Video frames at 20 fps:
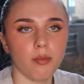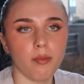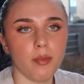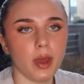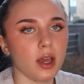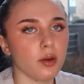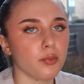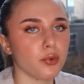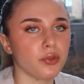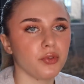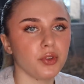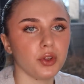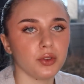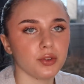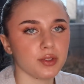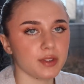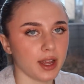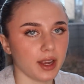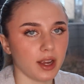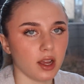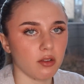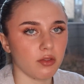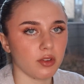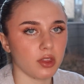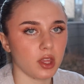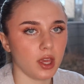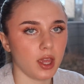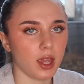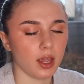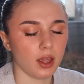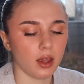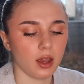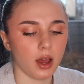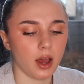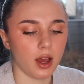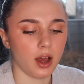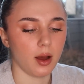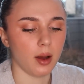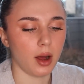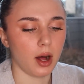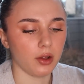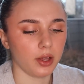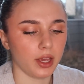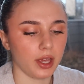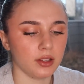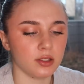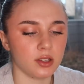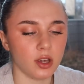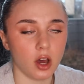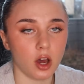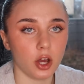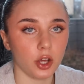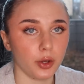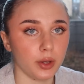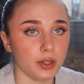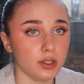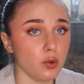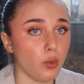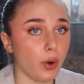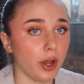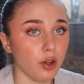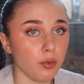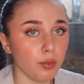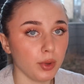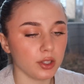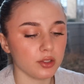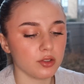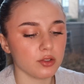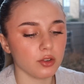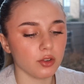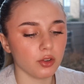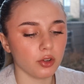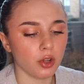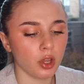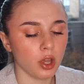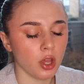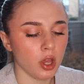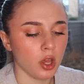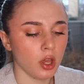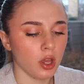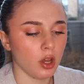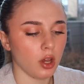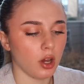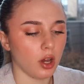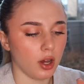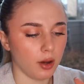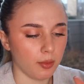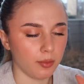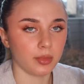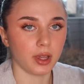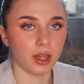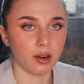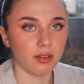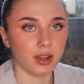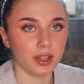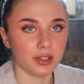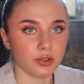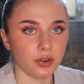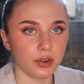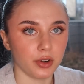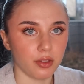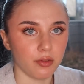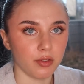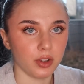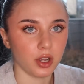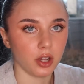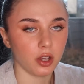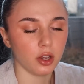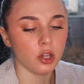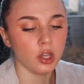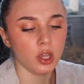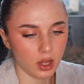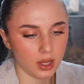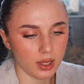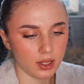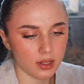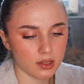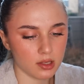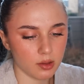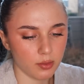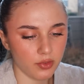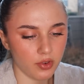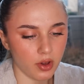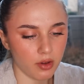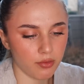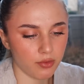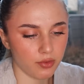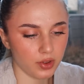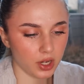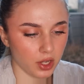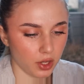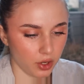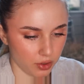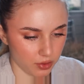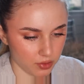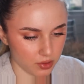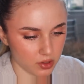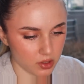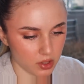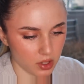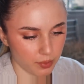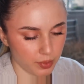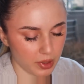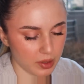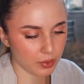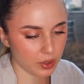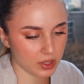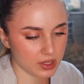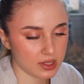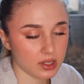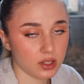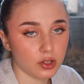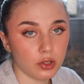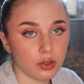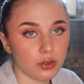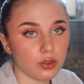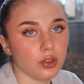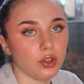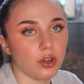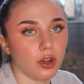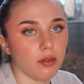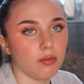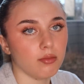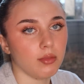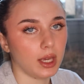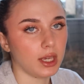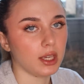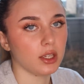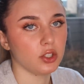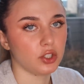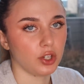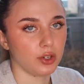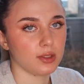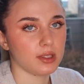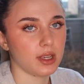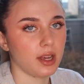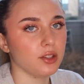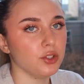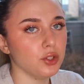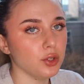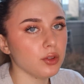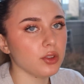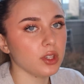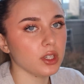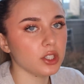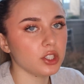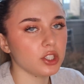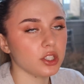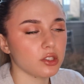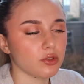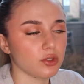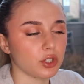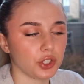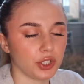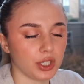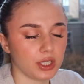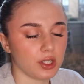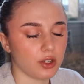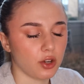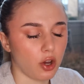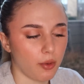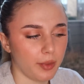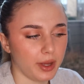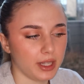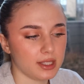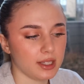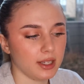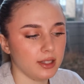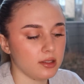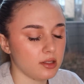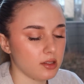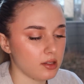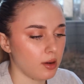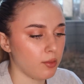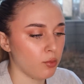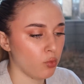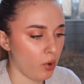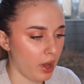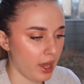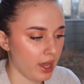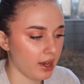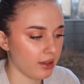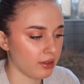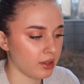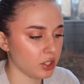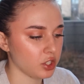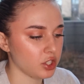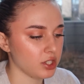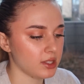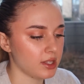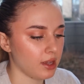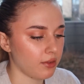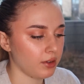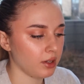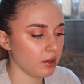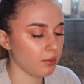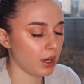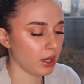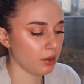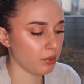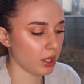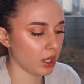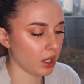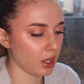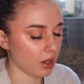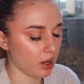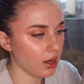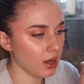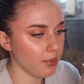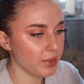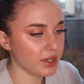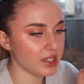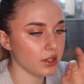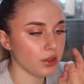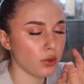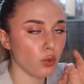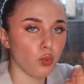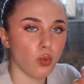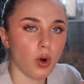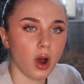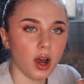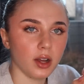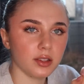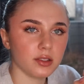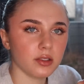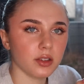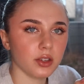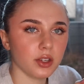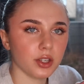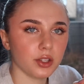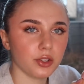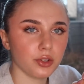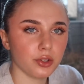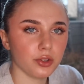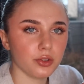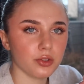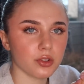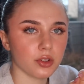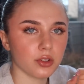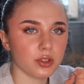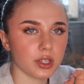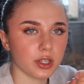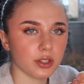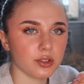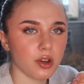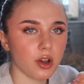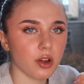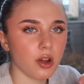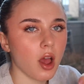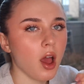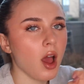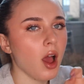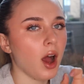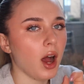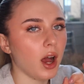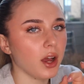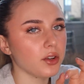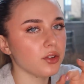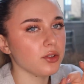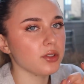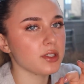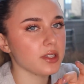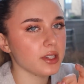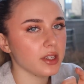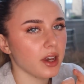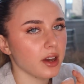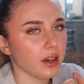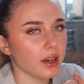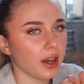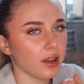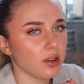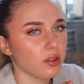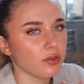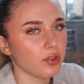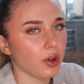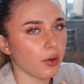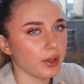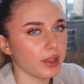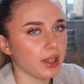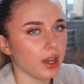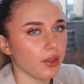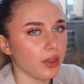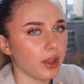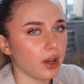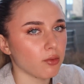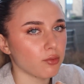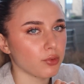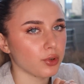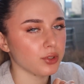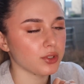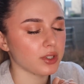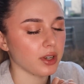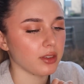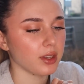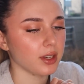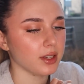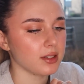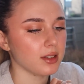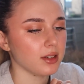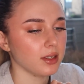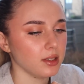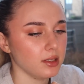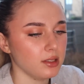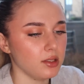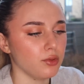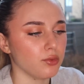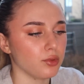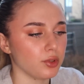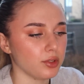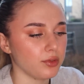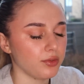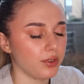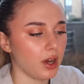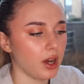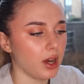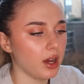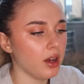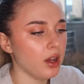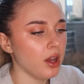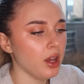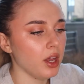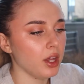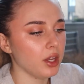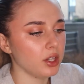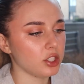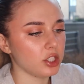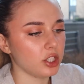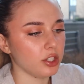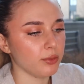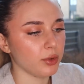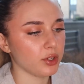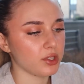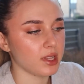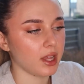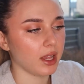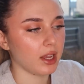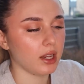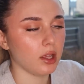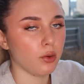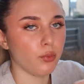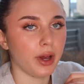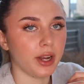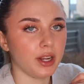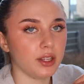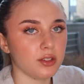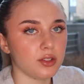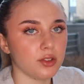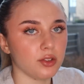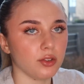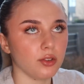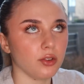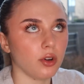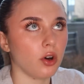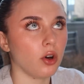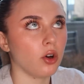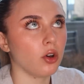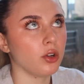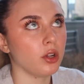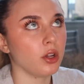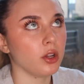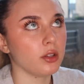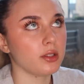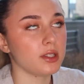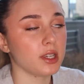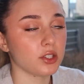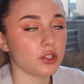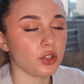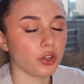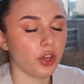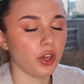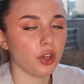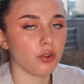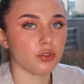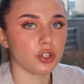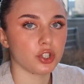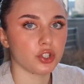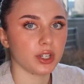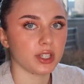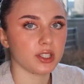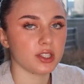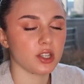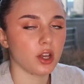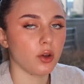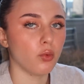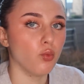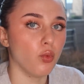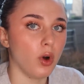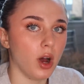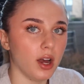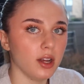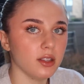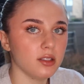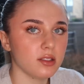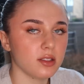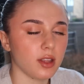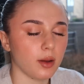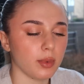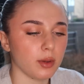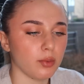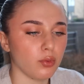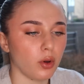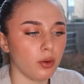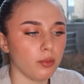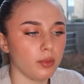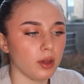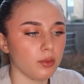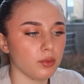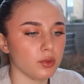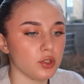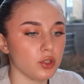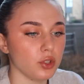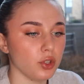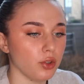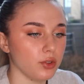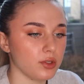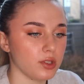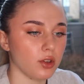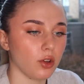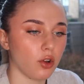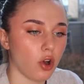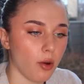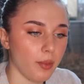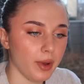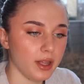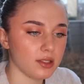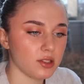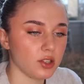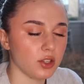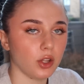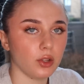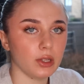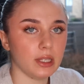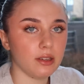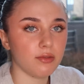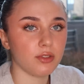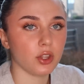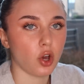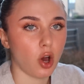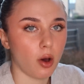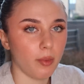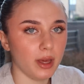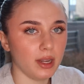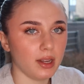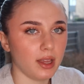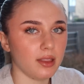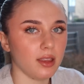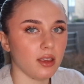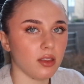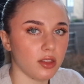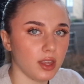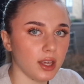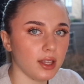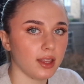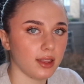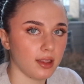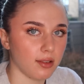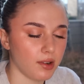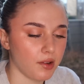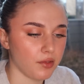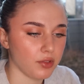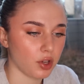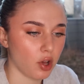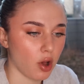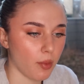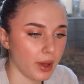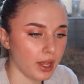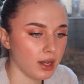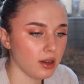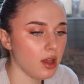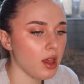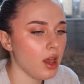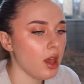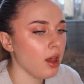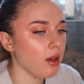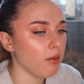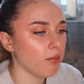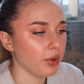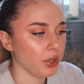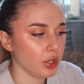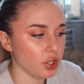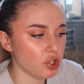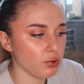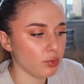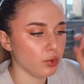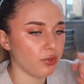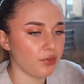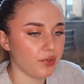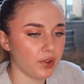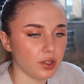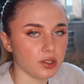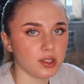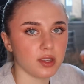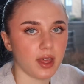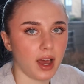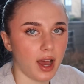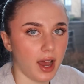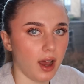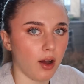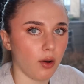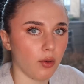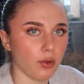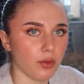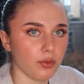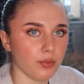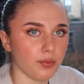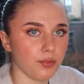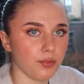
makeup reviews, that kind of thing. Uh, I'll get into her going to Wyoming soon um, kind of later on in the video. In some of her videos, people are still, you know, making jokes. I do think she is restricting comments in some way. I think she's definitely maybe limited the words that you can use on TikTok. I do see her kind of going down that route. I think it's an easy route for her. She most likely went into on TikTok, you can restrict certain words that people won't be able to use in your comment. So they'll leave the comment and they think that they've left the comment, but YouTube will filter that out